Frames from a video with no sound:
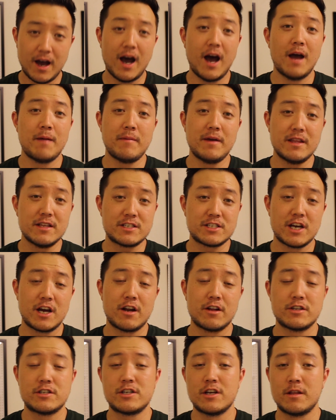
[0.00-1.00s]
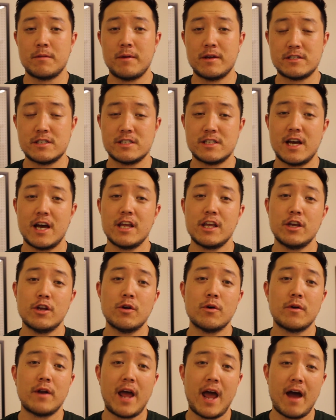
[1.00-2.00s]
I made this channel to share the message that you
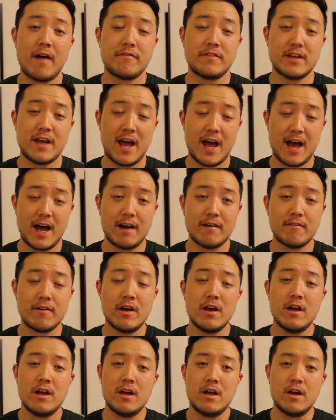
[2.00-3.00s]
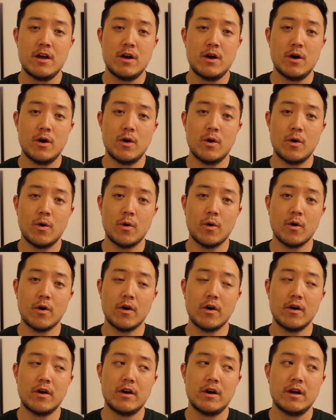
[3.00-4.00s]
don't have to have
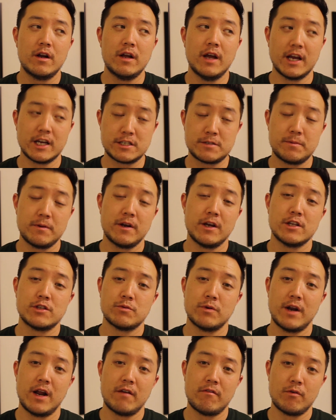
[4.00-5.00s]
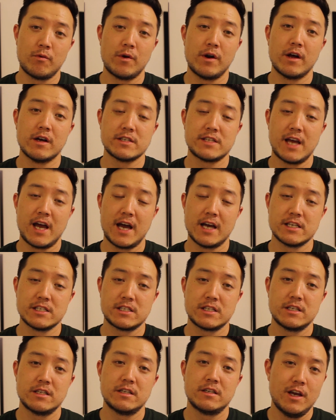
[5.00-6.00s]
or experience what everyone else
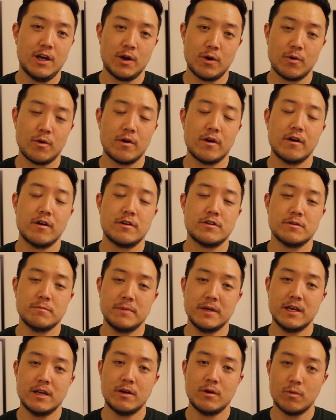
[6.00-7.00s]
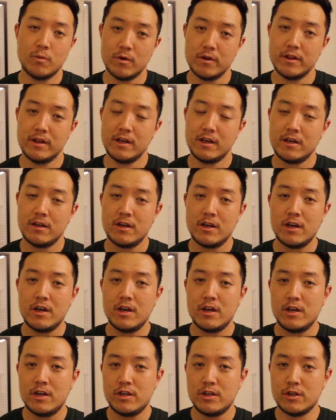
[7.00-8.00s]
has in order to be worthy.
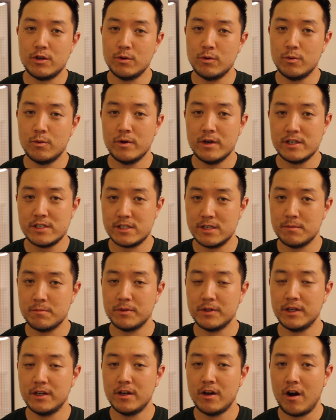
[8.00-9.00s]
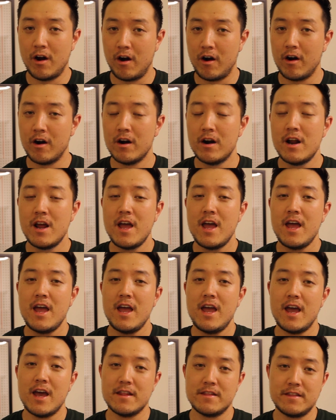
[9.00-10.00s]
You simply are,
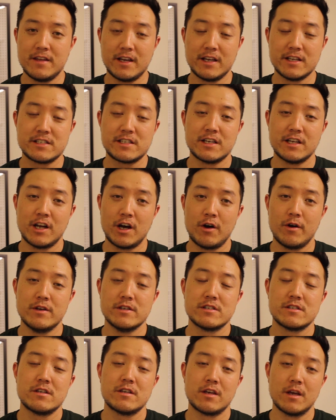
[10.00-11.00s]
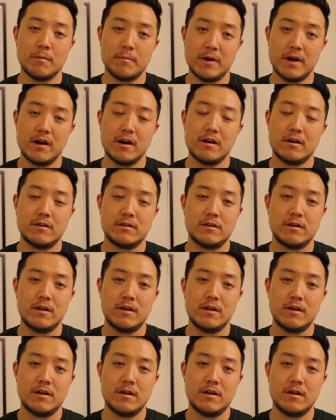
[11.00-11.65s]
and things can always get better.